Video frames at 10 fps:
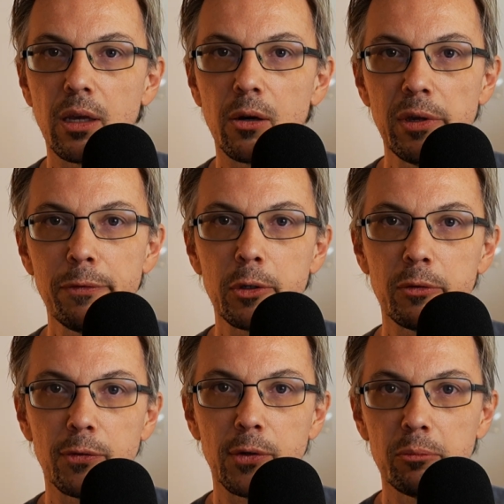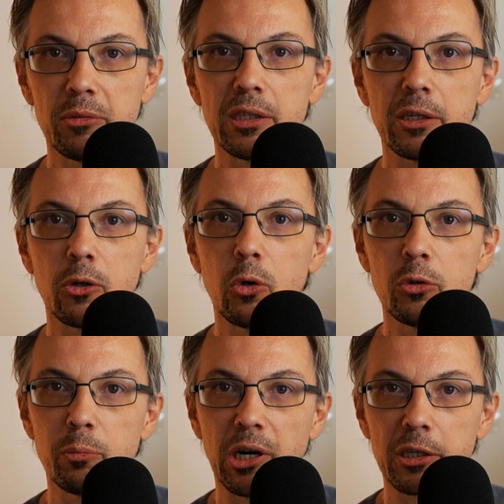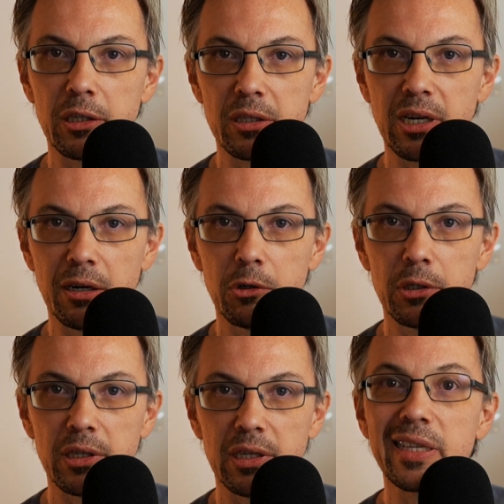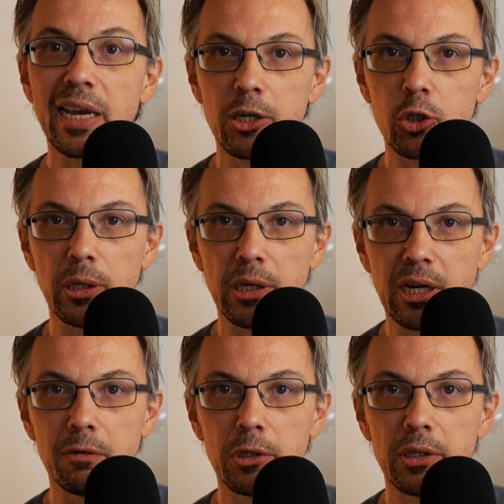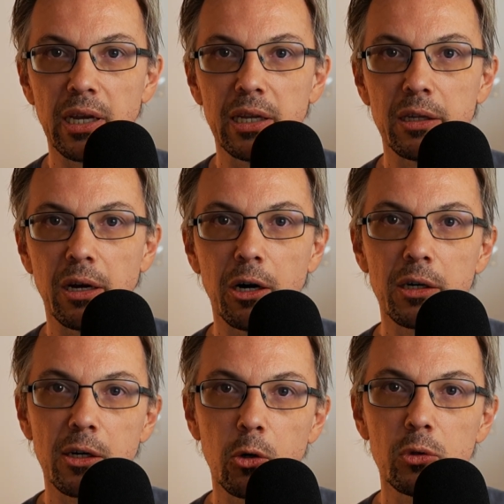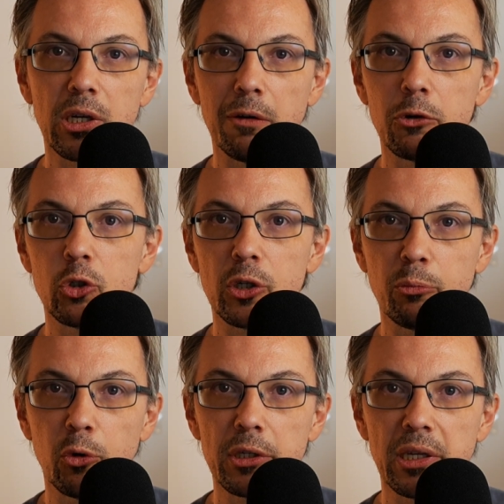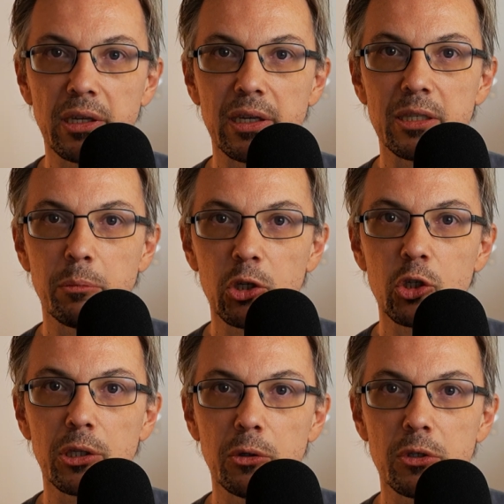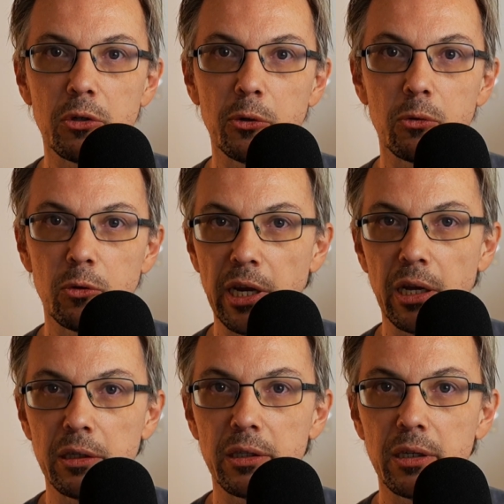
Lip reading: We've confirmed that the code marked as covered is actually covered, and our code coverage reporting is much closer to reality.